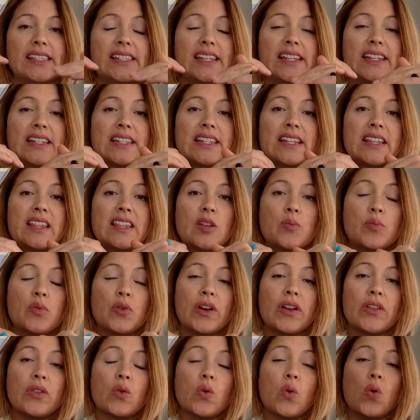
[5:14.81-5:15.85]
sending the
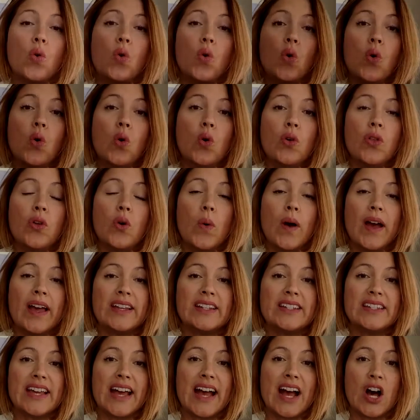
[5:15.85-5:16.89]
breath all the way
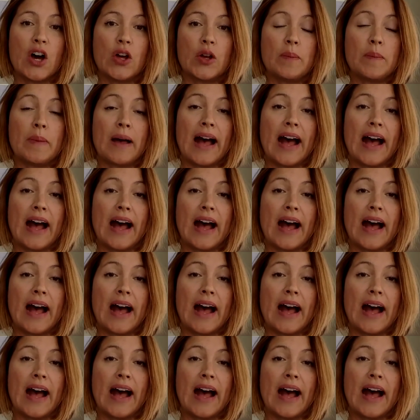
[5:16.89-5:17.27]
down